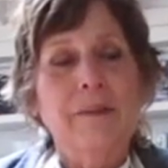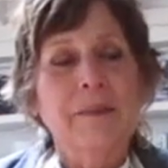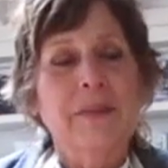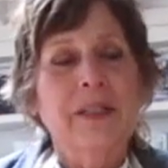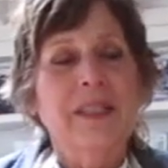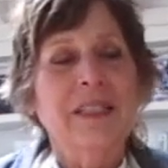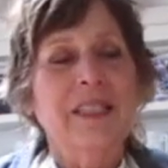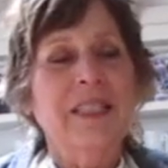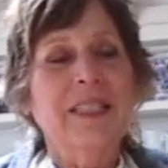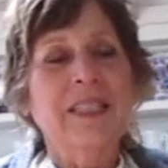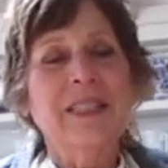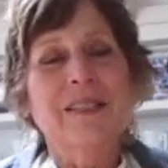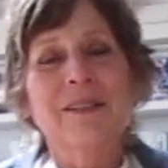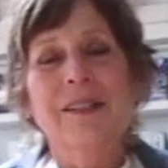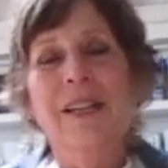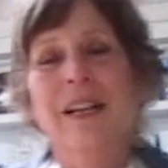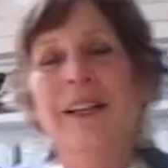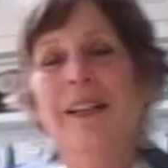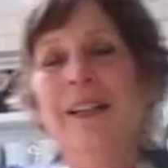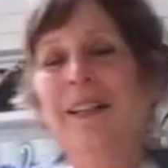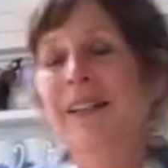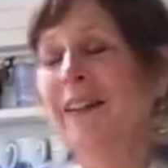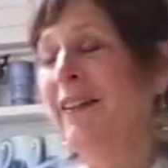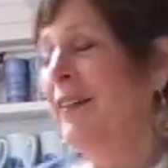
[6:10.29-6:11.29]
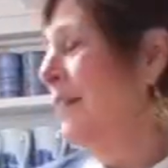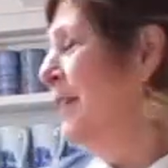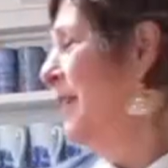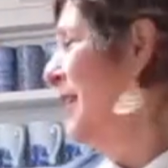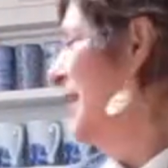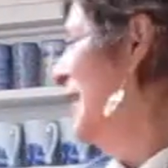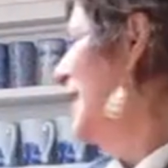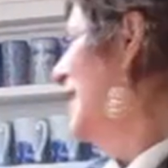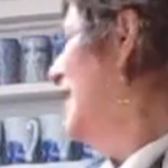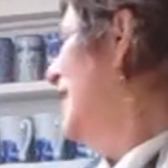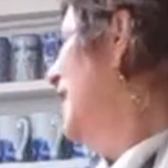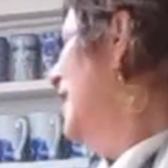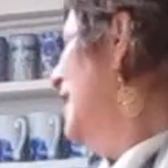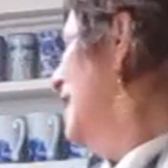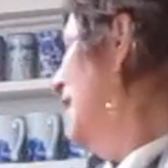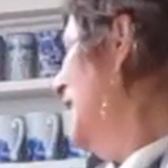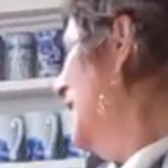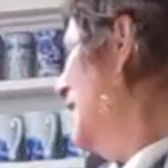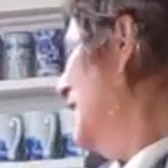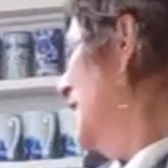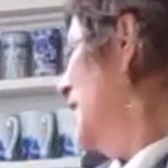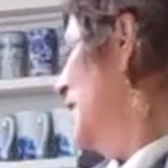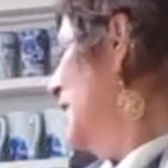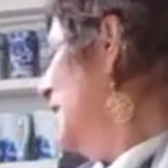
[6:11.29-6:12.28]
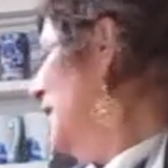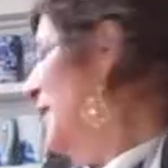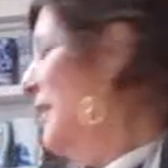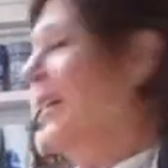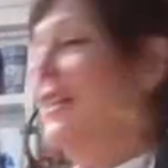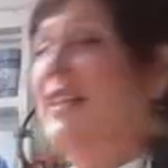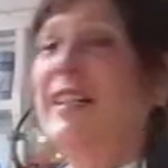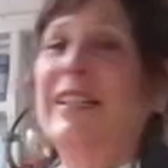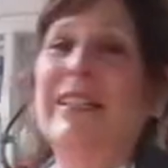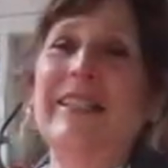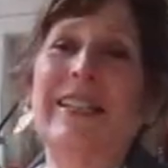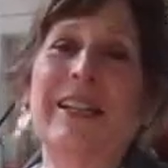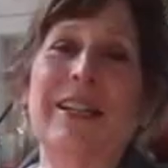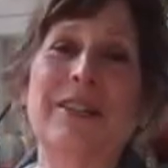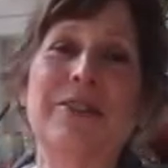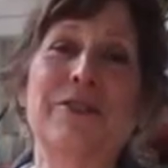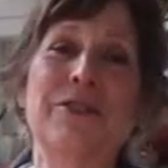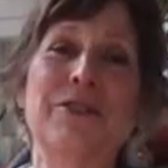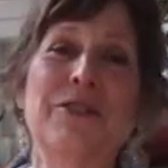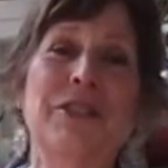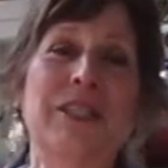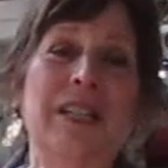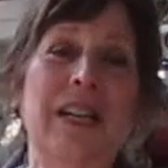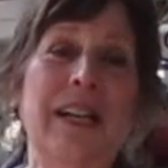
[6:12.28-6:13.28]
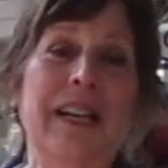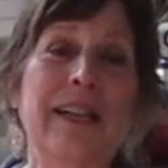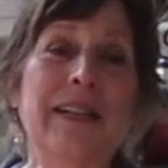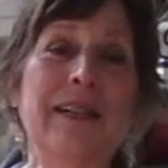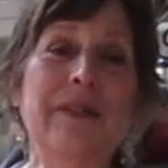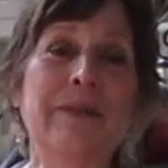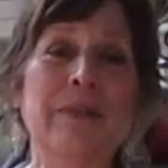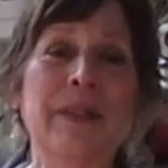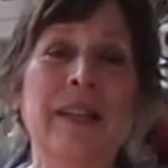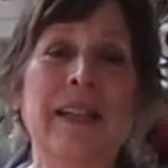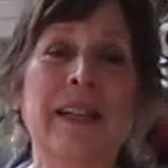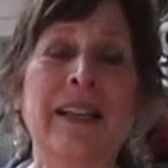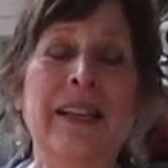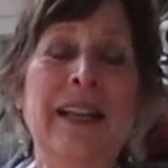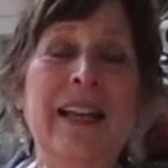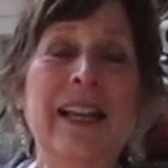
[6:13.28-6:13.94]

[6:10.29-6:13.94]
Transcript: It's a collector's item.